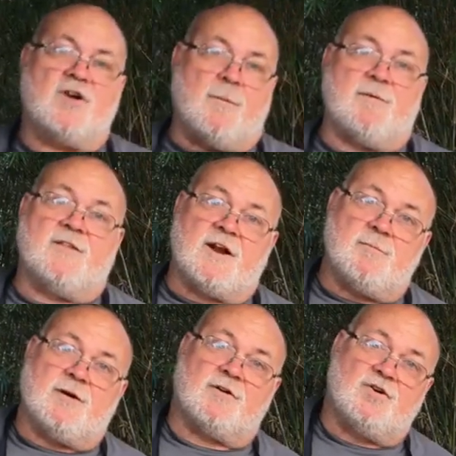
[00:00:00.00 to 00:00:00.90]
up, and then I'll
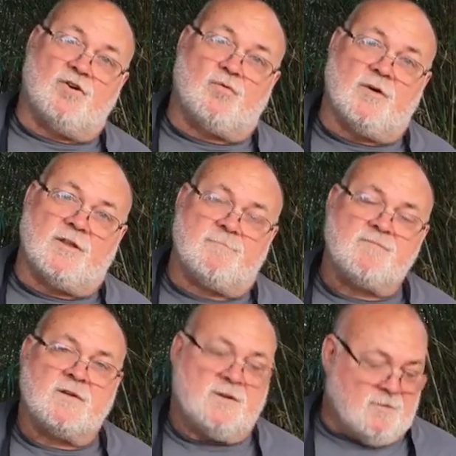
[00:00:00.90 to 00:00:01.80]
be able to cook with it.
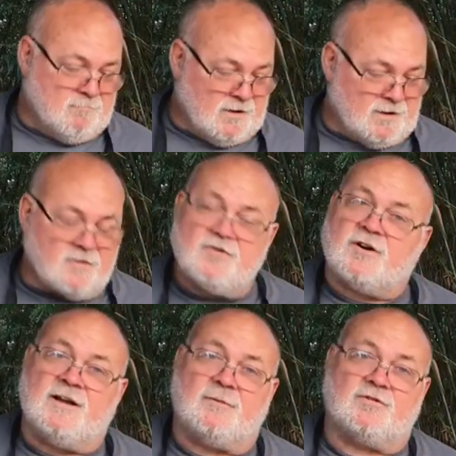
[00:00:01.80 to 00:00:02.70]
But you're
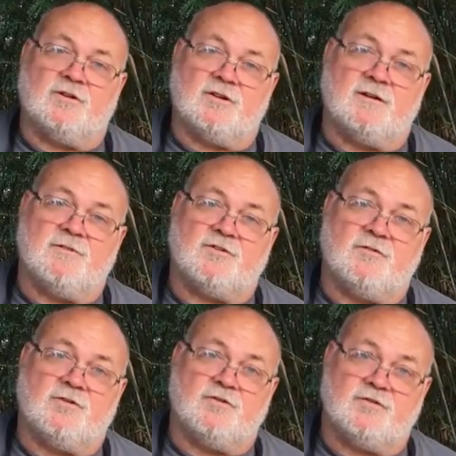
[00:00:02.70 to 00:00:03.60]
going to absolutely love this
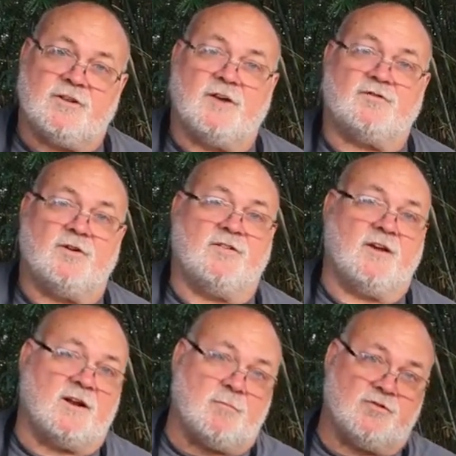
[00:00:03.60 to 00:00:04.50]
if you do steaks or
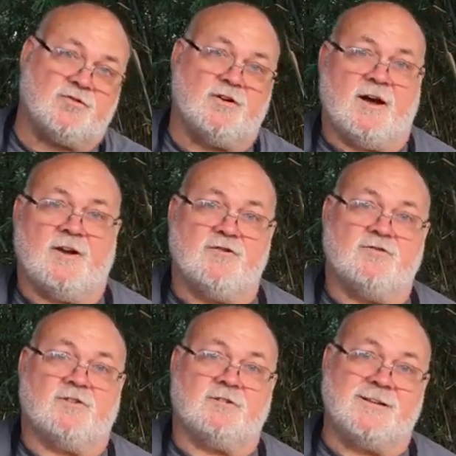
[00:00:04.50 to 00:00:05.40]
anything, and I'm going to show you how to
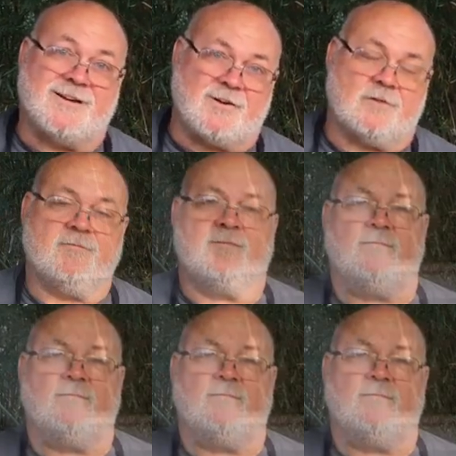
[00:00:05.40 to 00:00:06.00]
use this later.